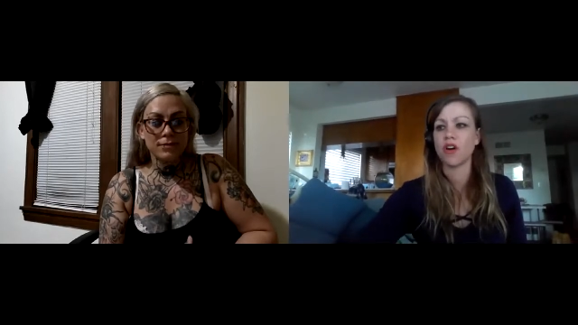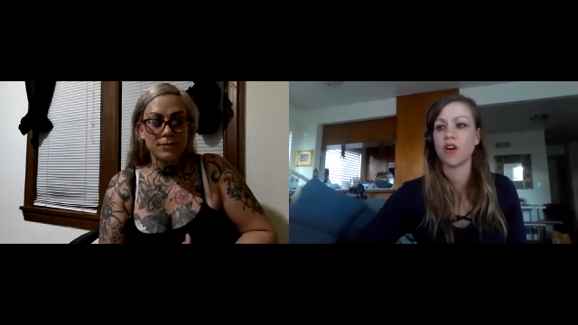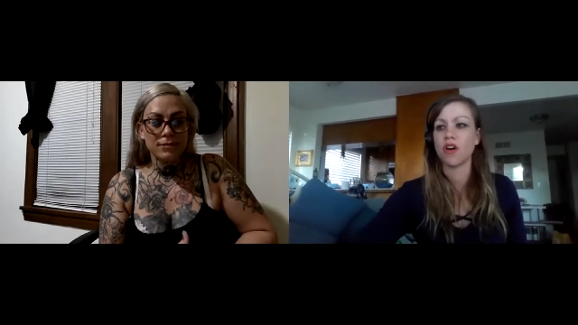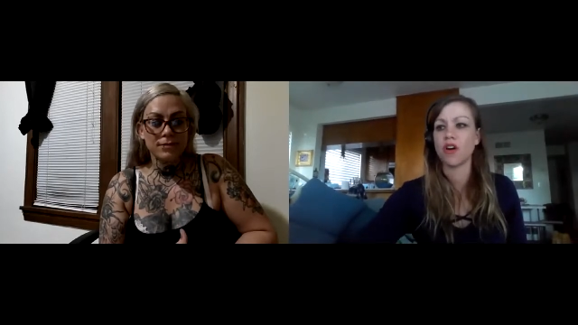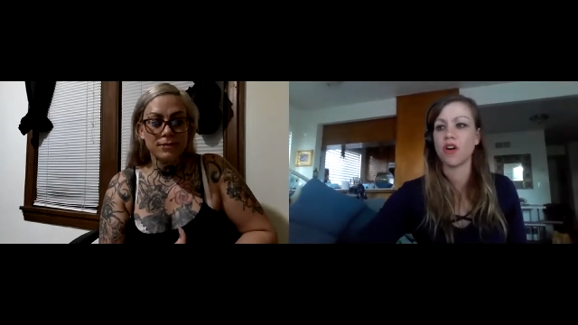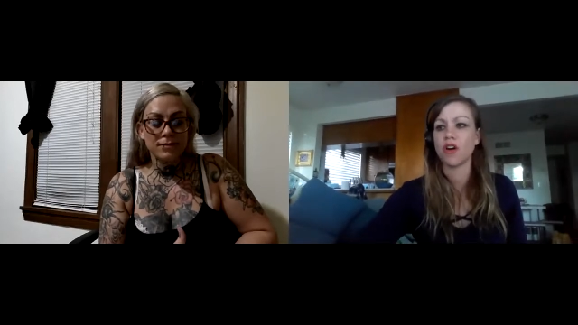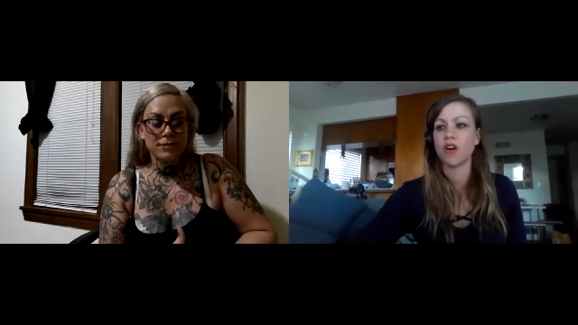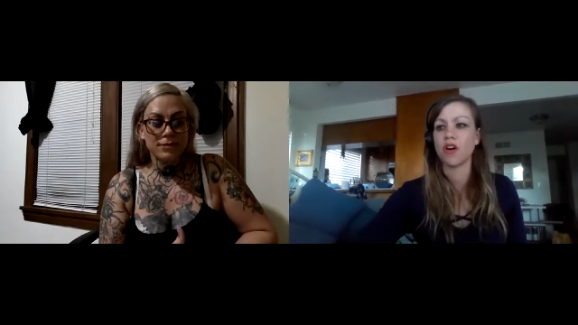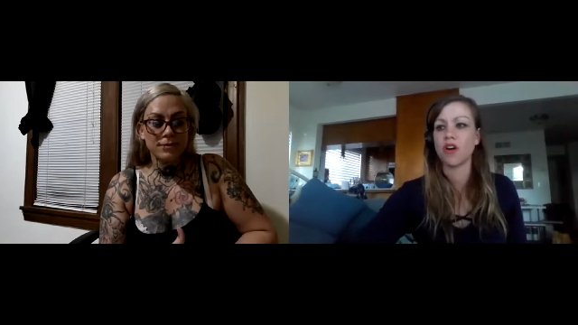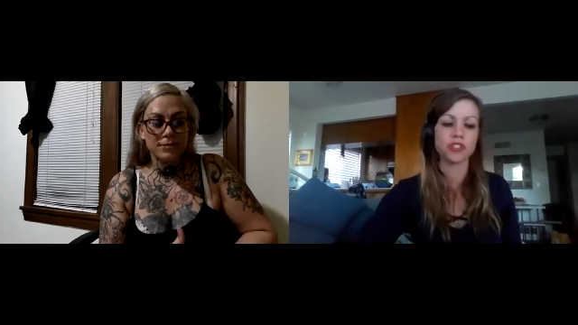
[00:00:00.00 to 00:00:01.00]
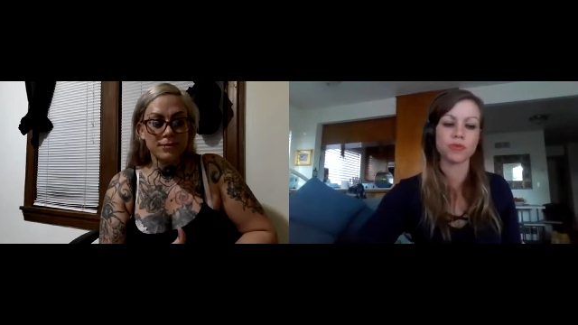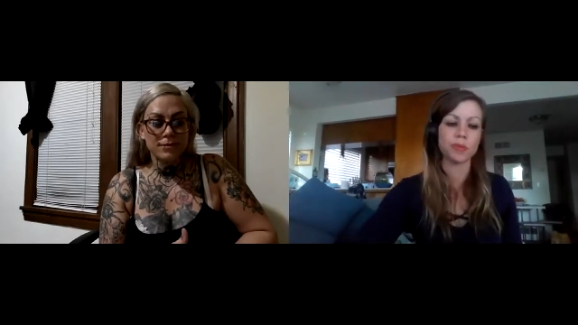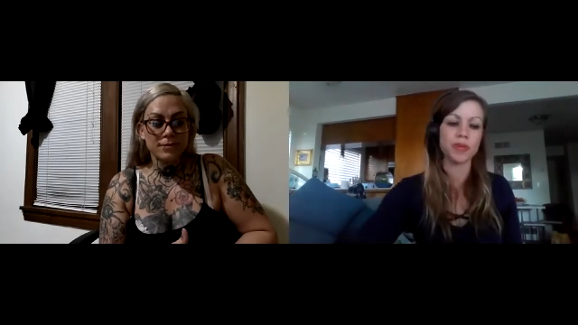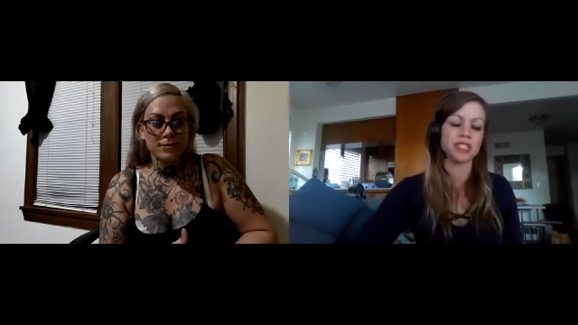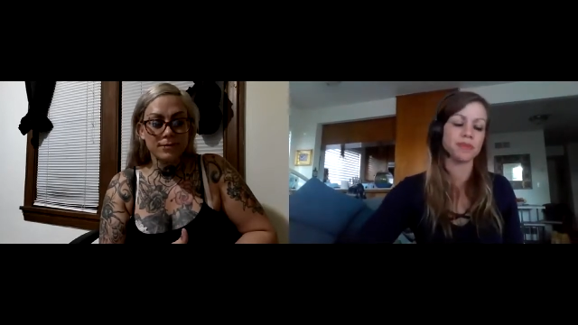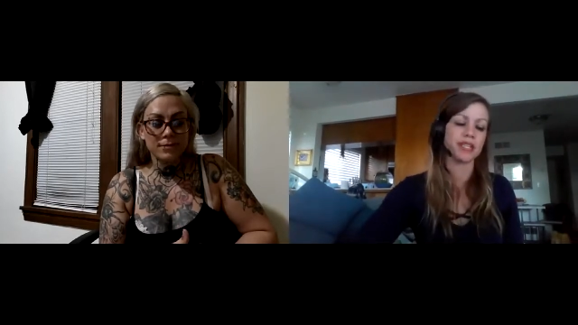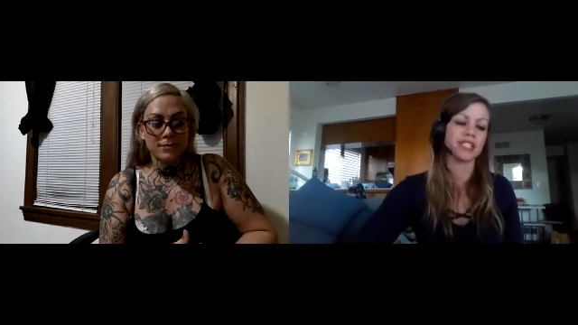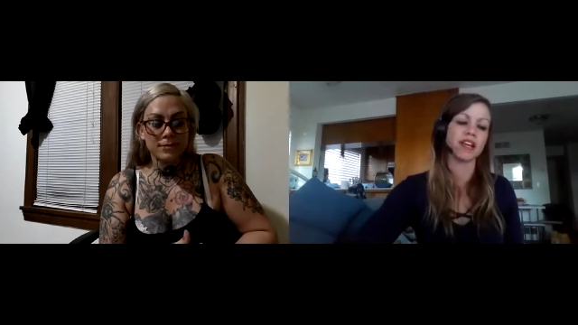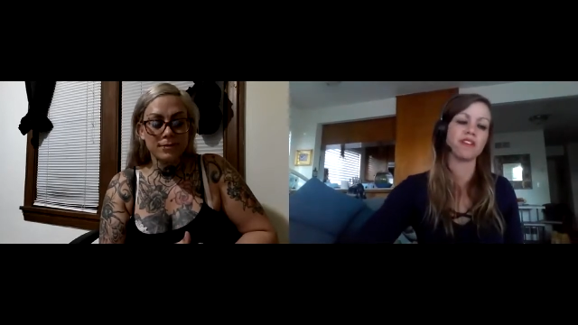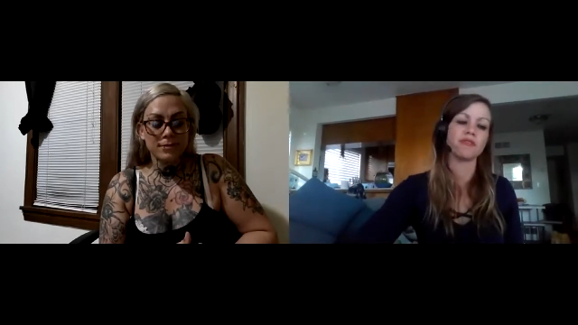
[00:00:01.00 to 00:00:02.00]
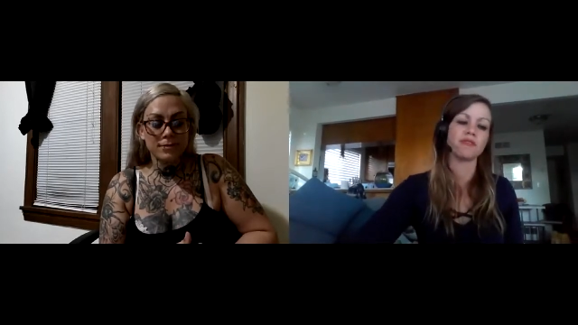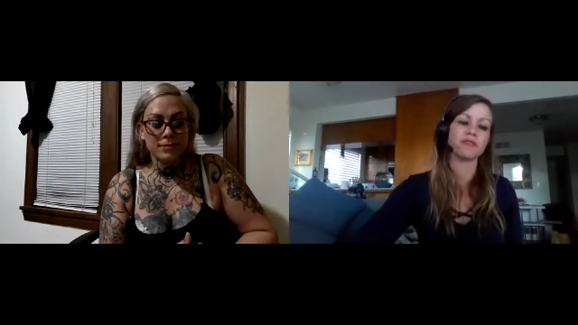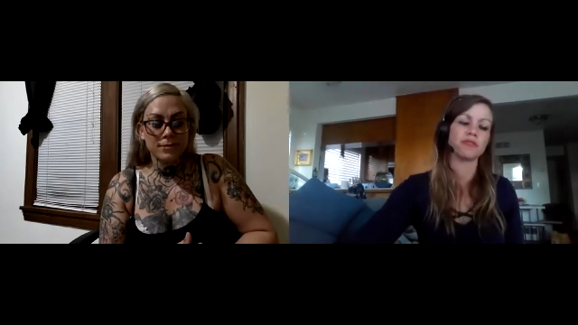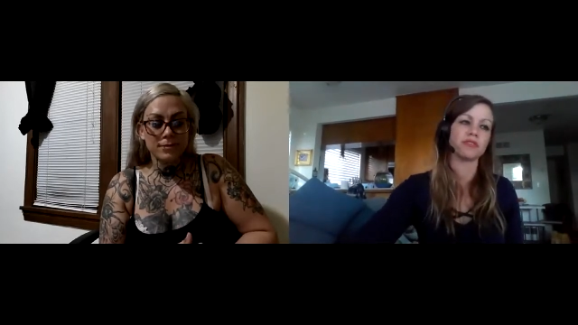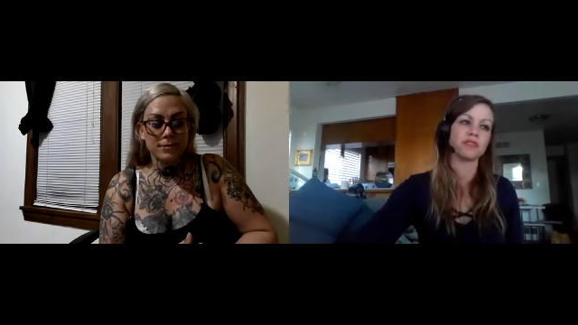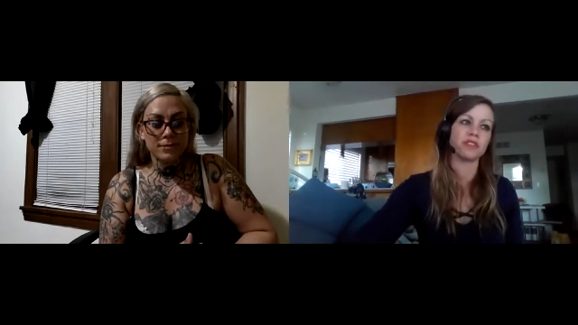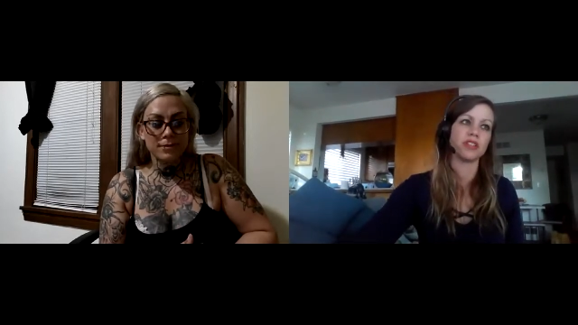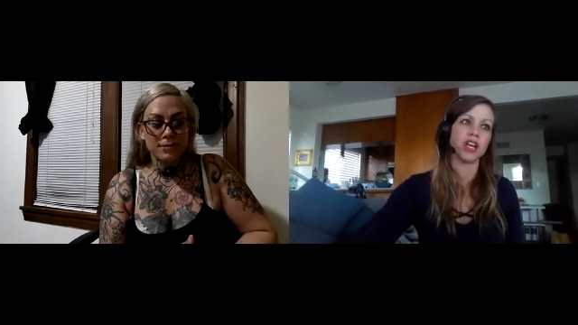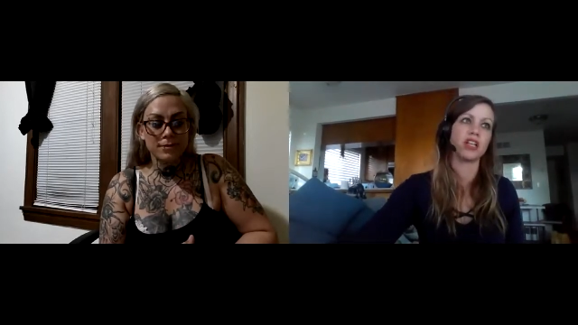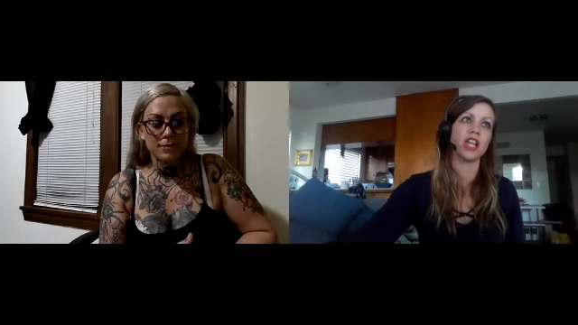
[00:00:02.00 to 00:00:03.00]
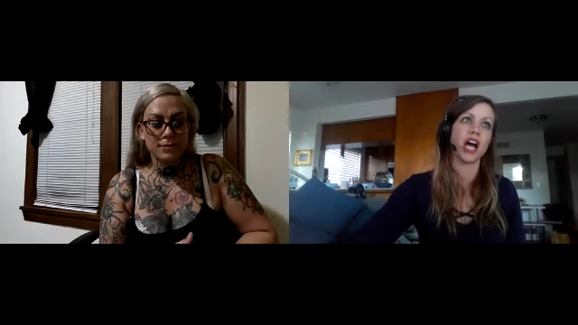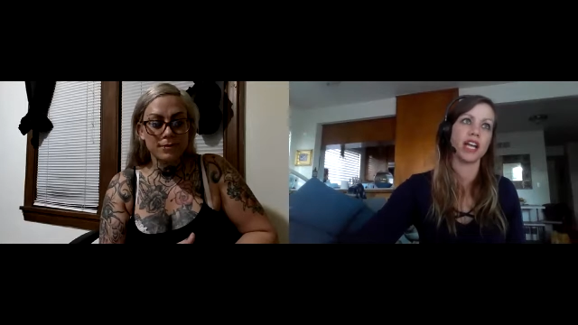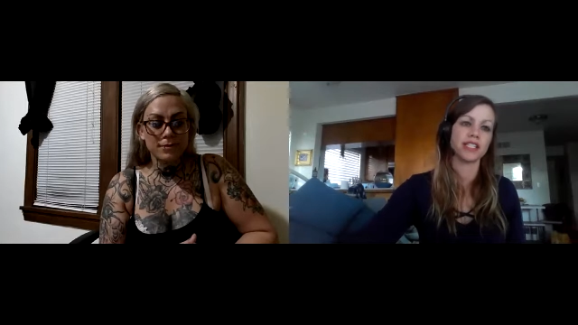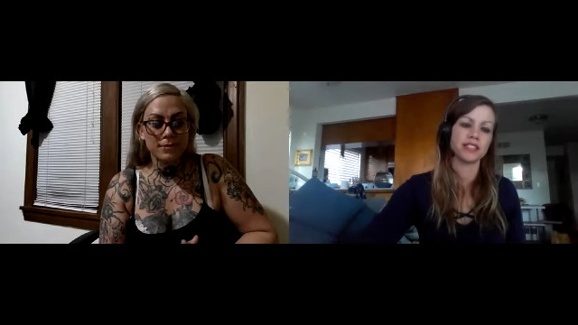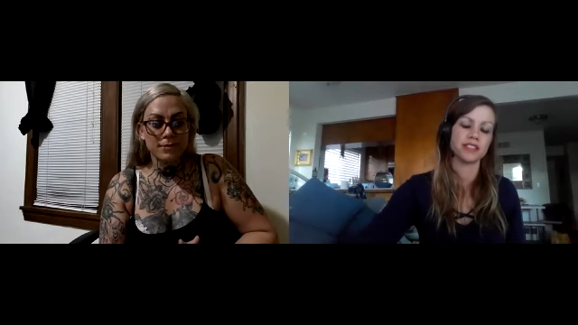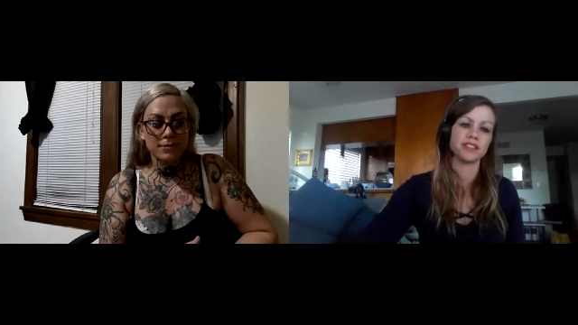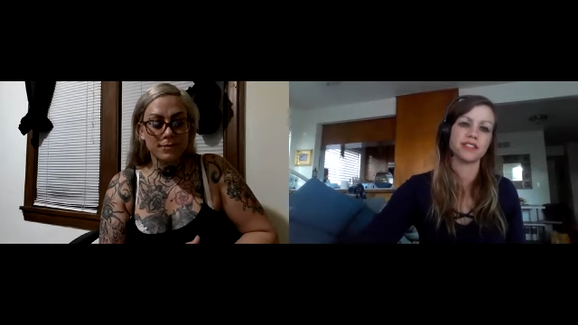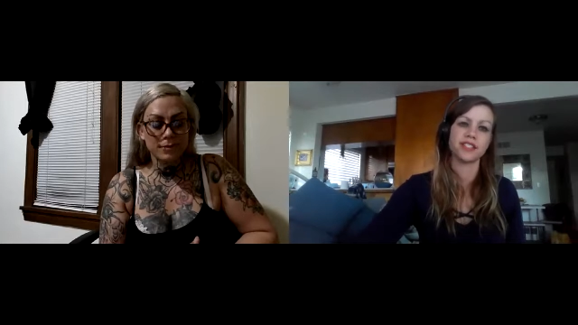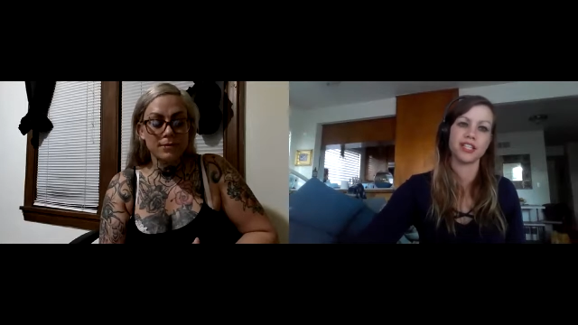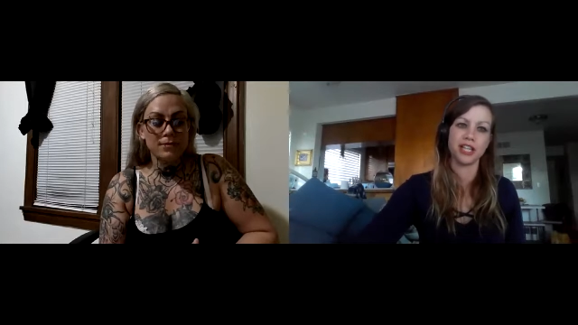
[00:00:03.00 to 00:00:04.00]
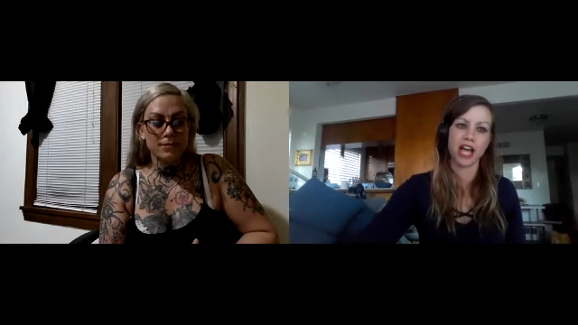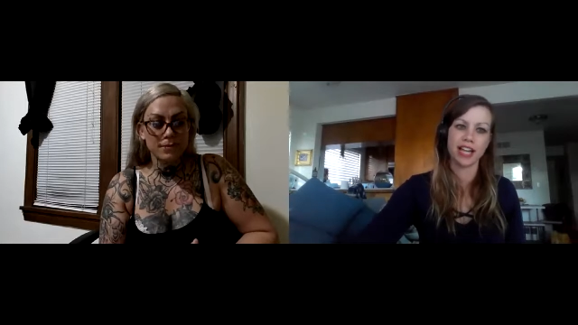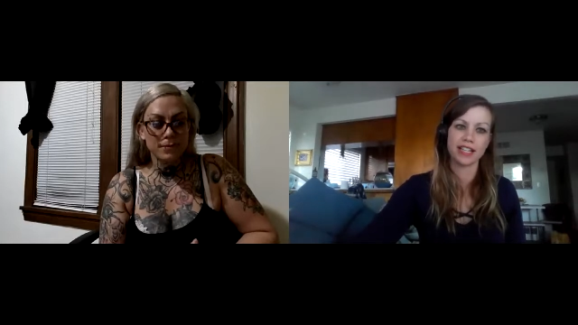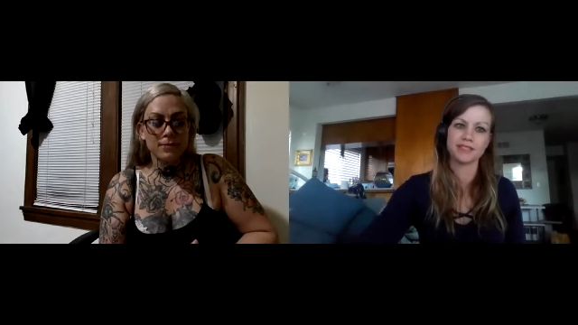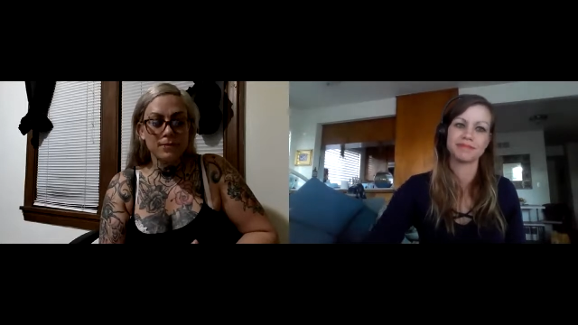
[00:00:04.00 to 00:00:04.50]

Speaker 1: that i say are things i just repeat to myself a lot a lot